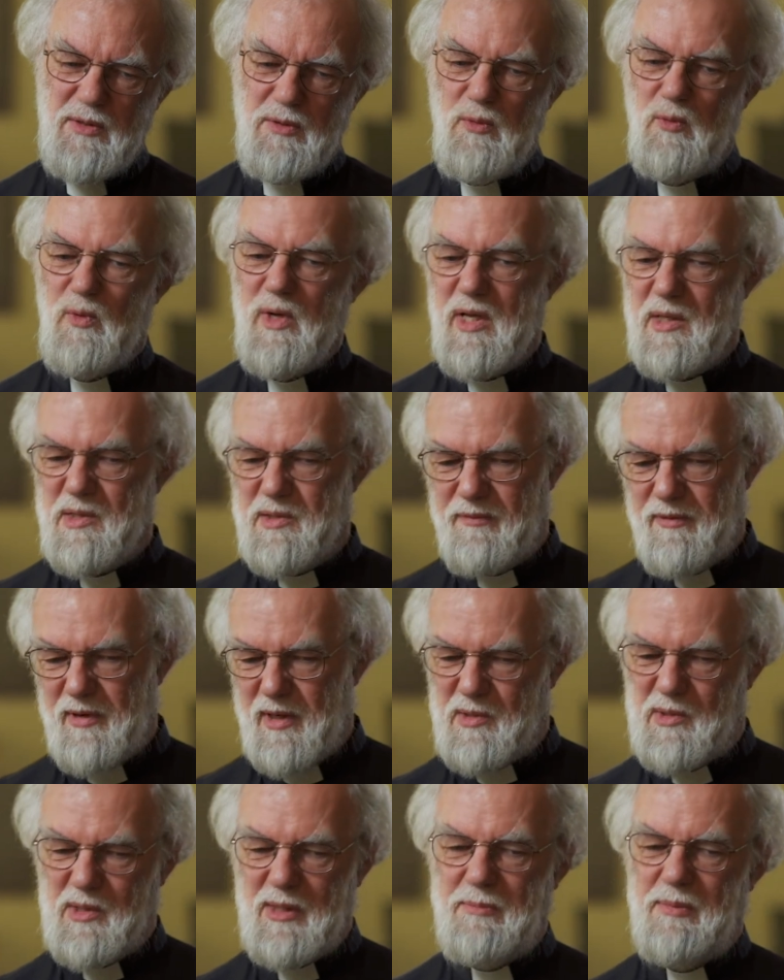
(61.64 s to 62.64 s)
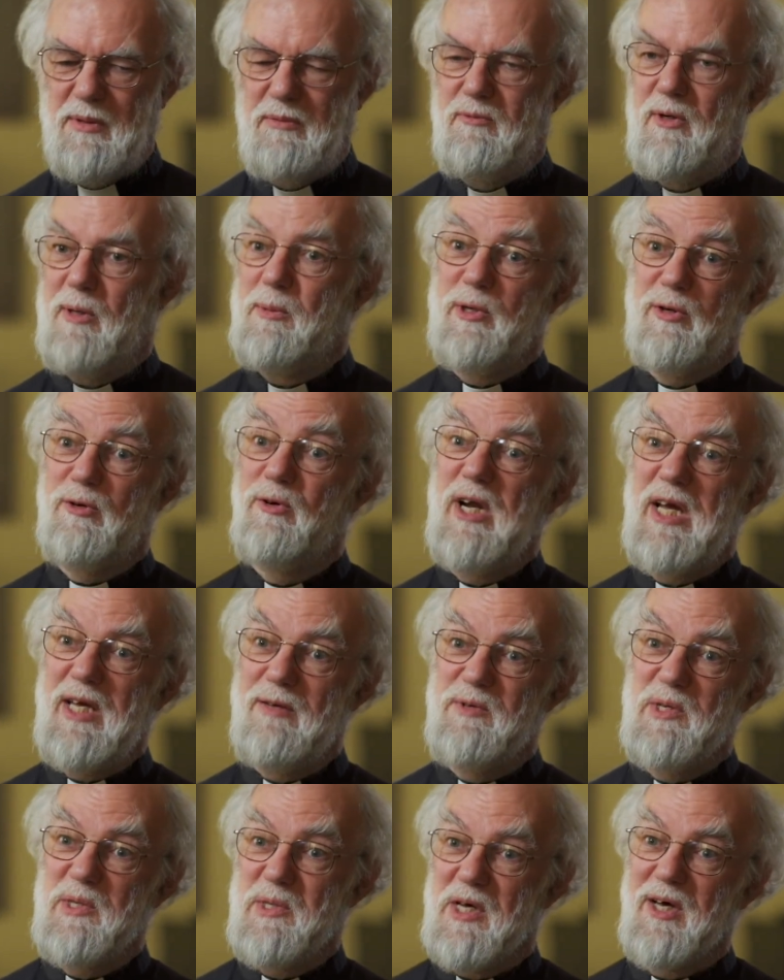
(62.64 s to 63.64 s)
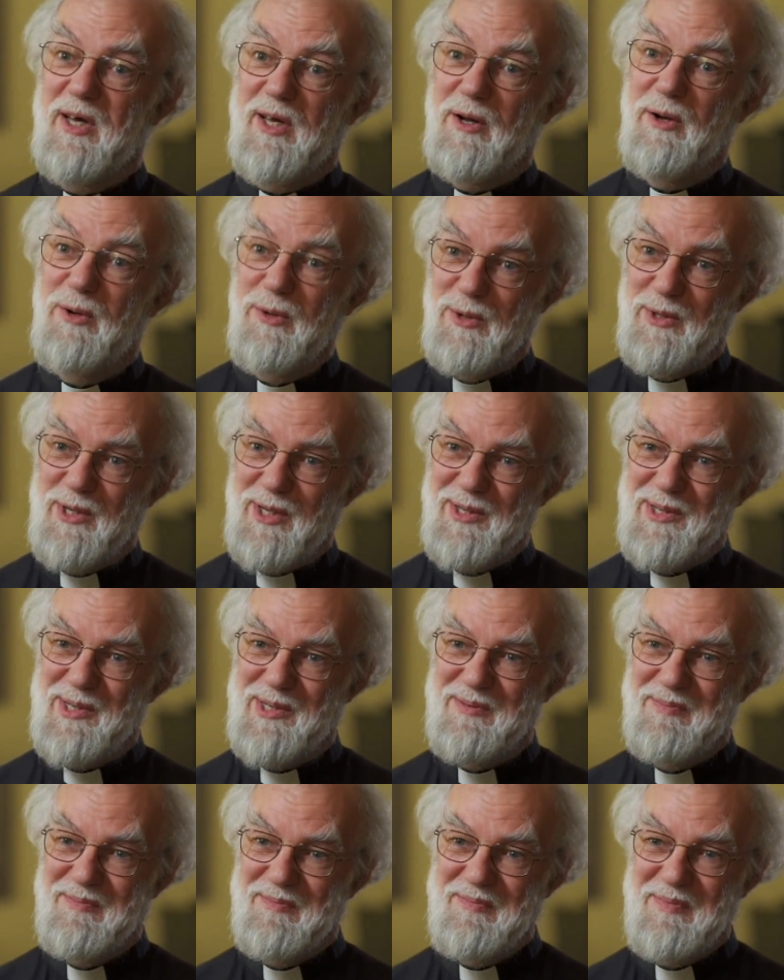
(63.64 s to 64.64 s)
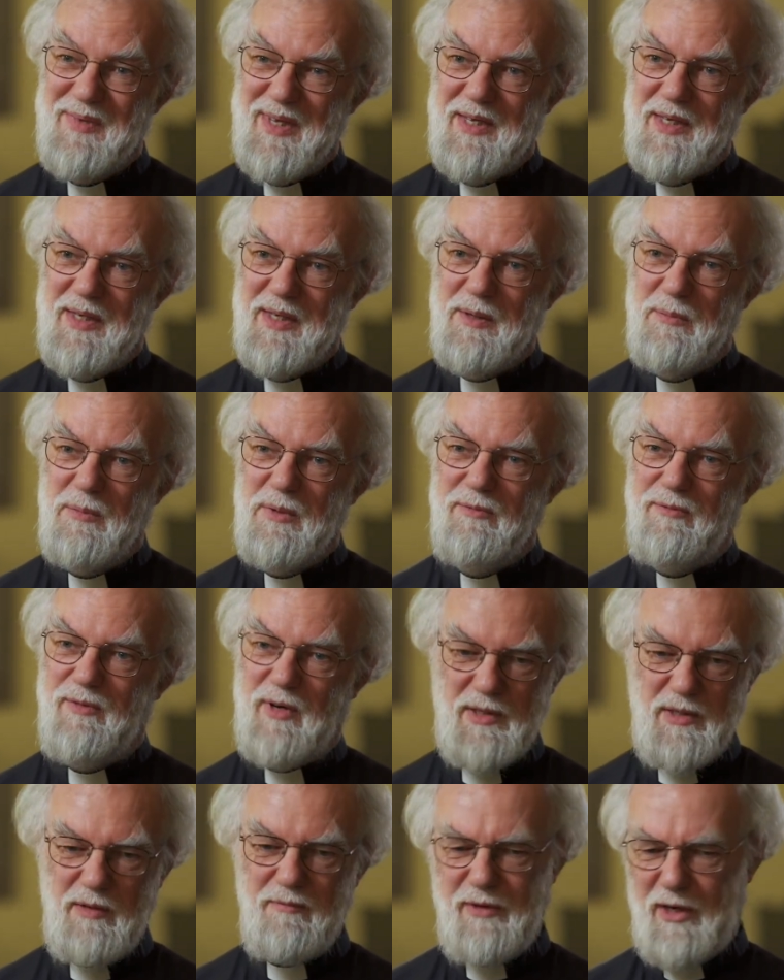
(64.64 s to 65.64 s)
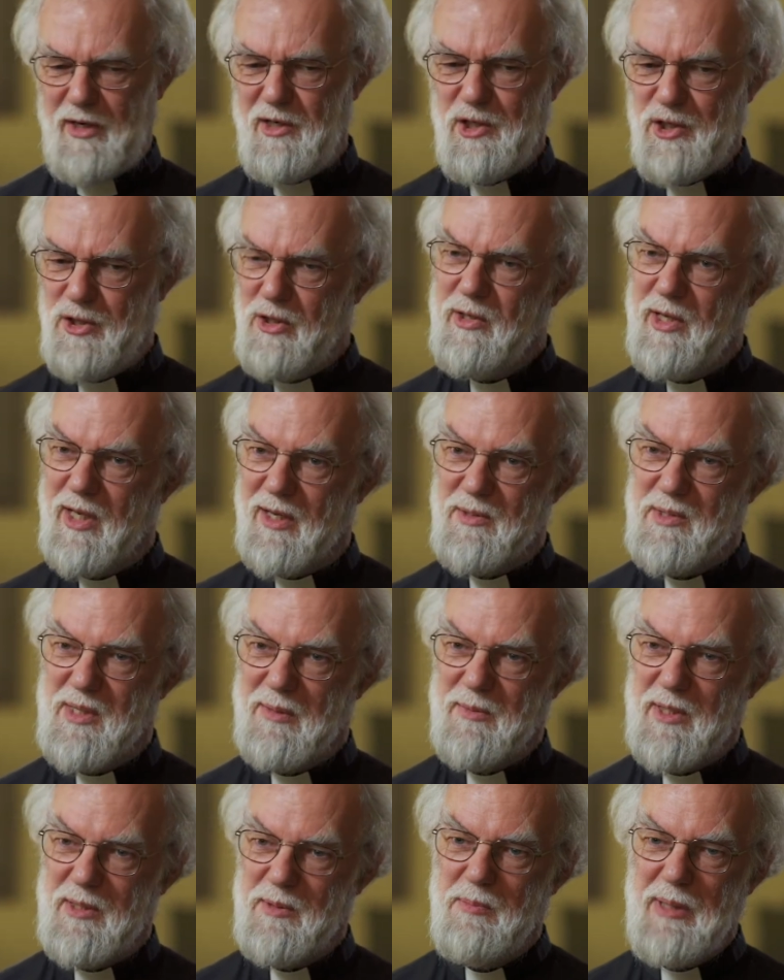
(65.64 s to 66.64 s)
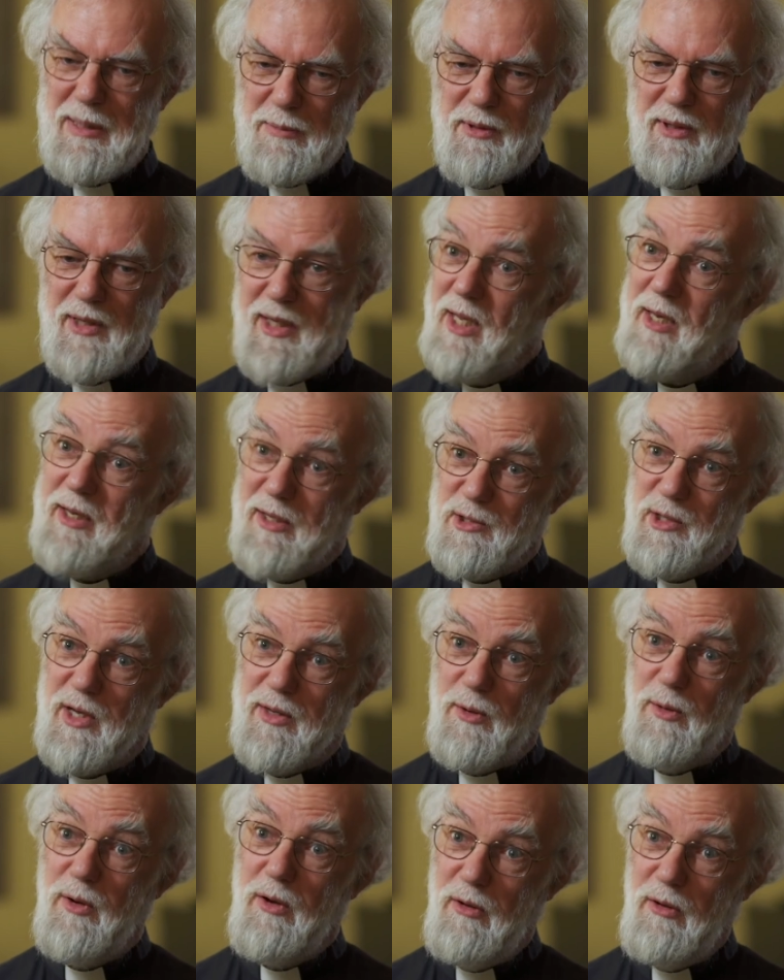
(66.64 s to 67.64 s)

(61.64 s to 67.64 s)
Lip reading: who reads, for example, Robert Graves's I, Claudius, will find it very shocking. Sometimes people kill each other a